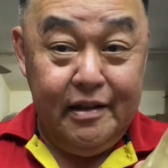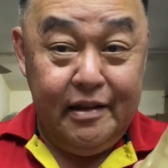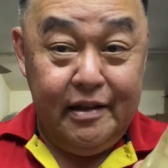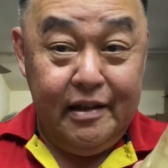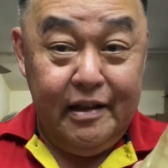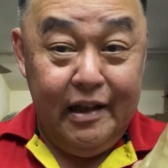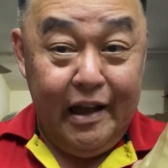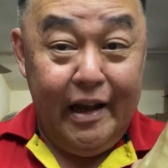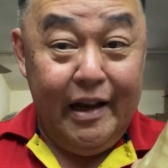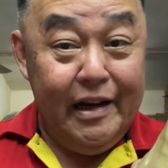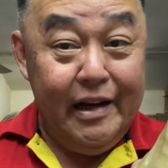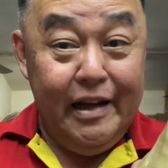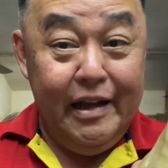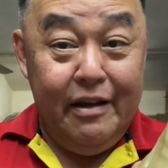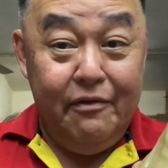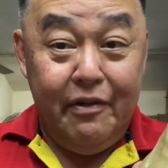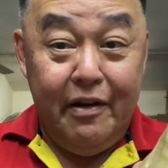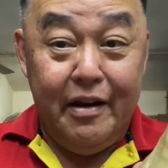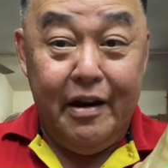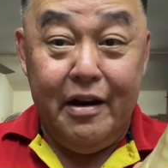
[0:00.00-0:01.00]
likely,
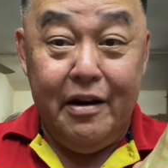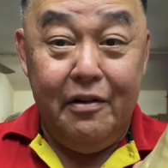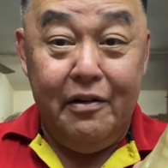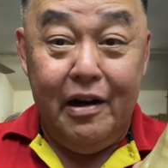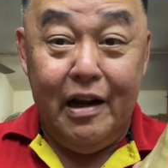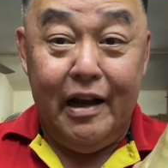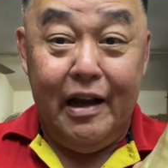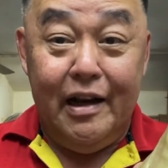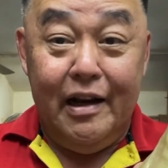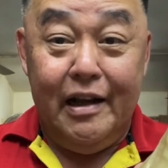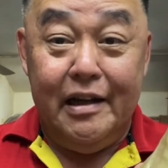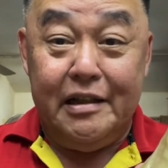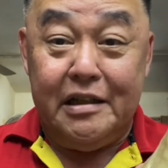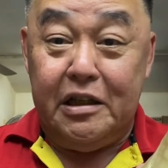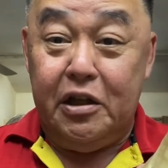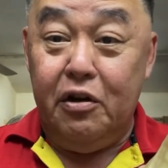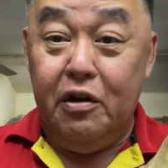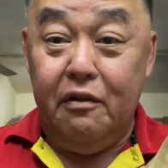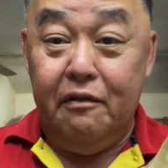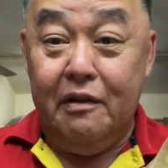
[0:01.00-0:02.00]
very likely, is
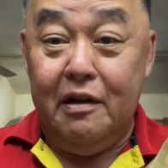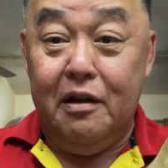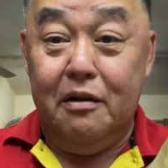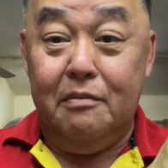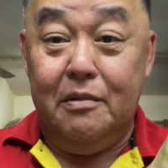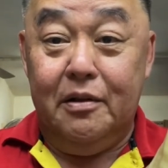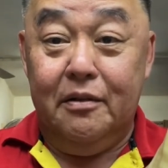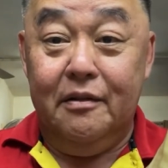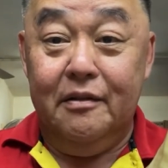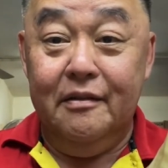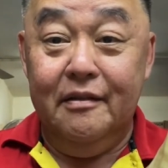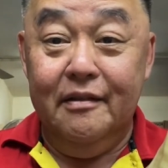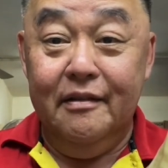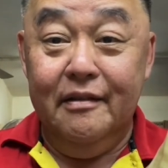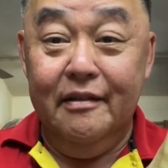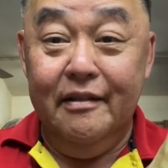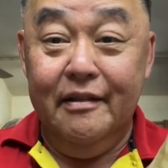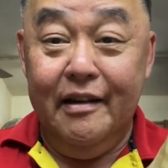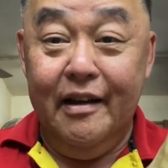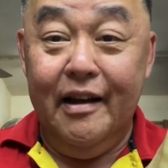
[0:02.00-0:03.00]
still available.
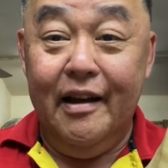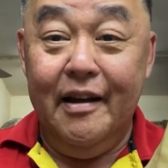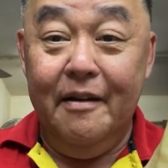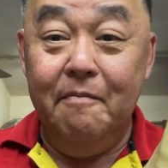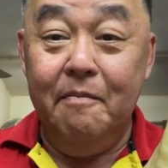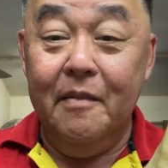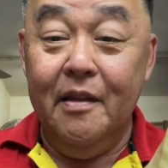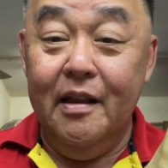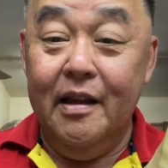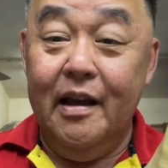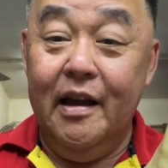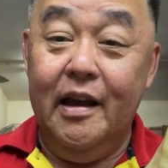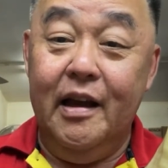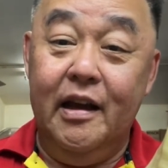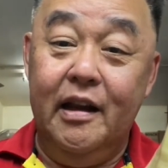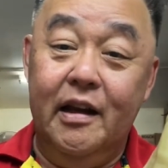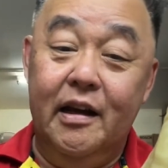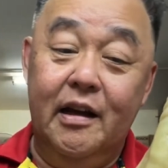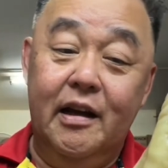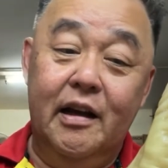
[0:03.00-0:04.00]
Yeah,
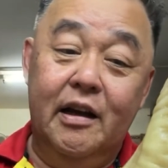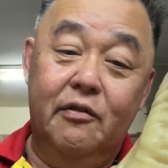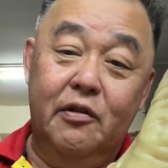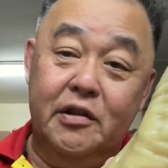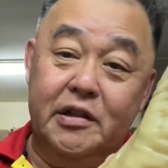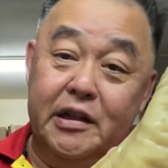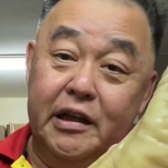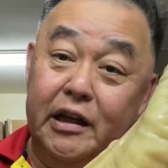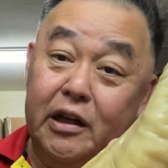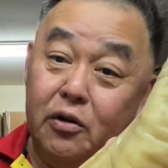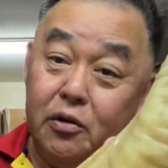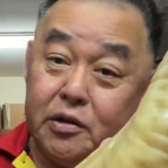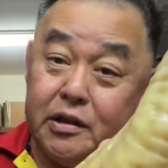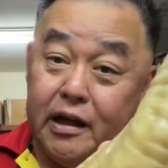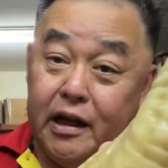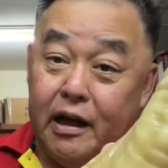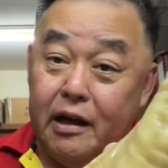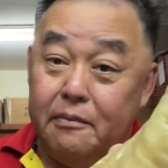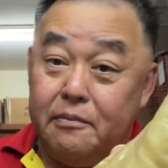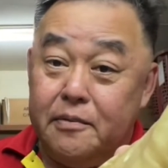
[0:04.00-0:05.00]
and if you see those that
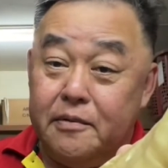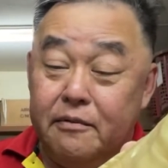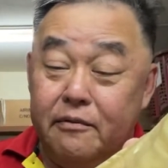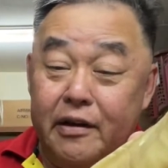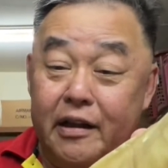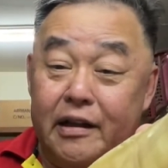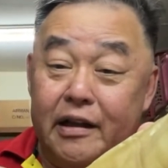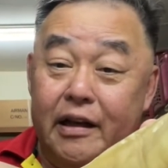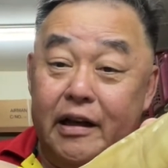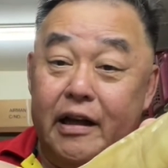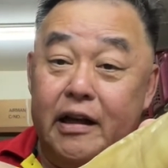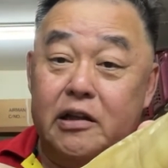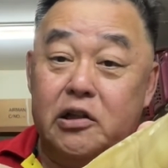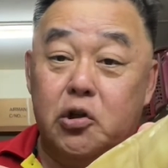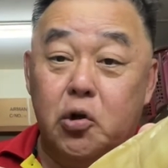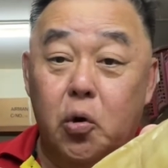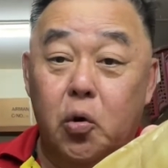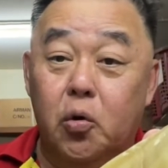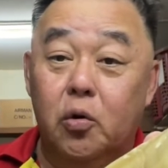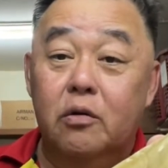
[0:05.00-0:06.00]
have written their
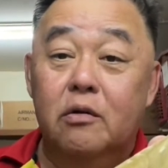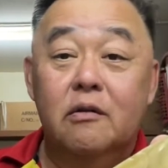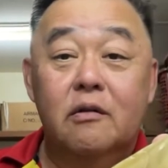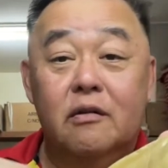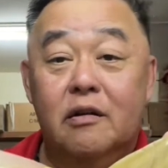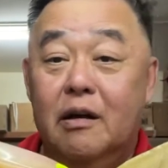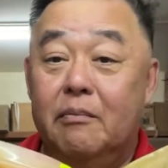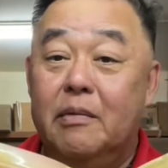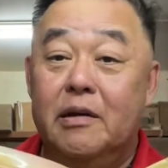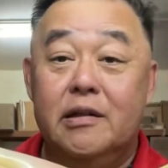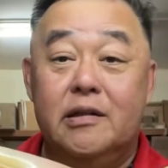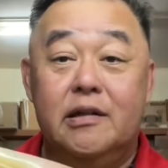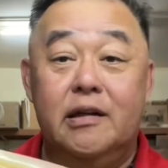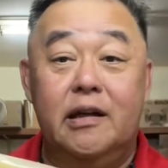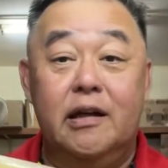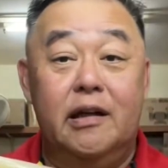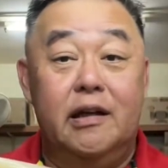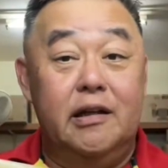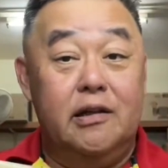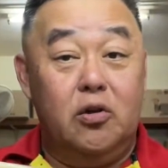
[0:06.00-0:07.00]
sold, that means
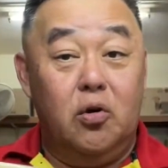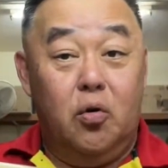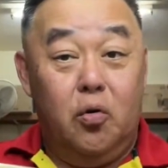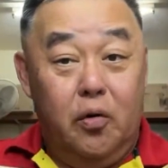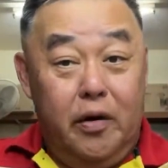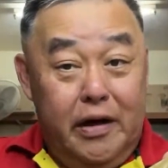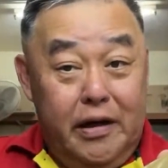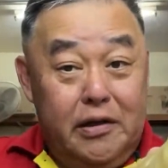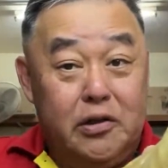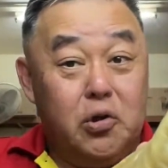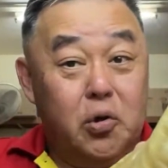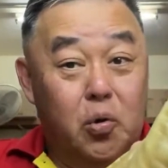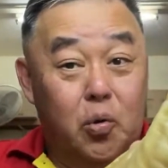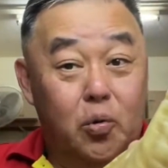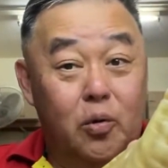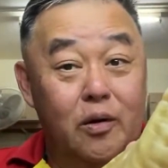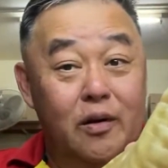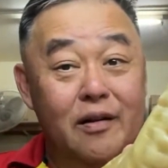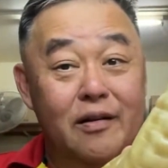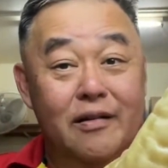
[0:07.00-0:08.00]
it is already sold.
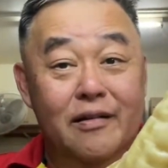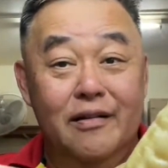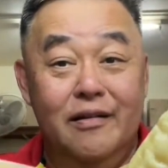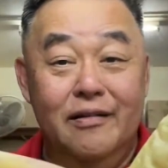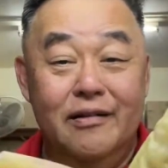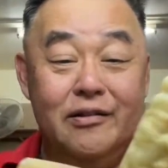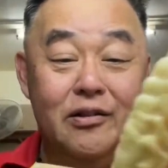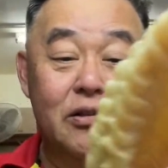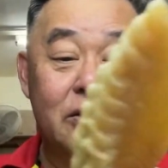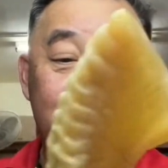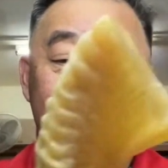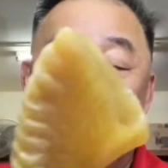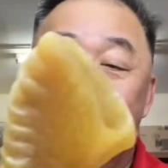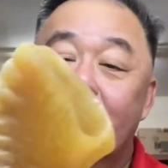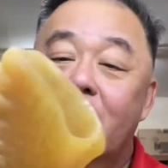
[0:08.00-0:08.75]
So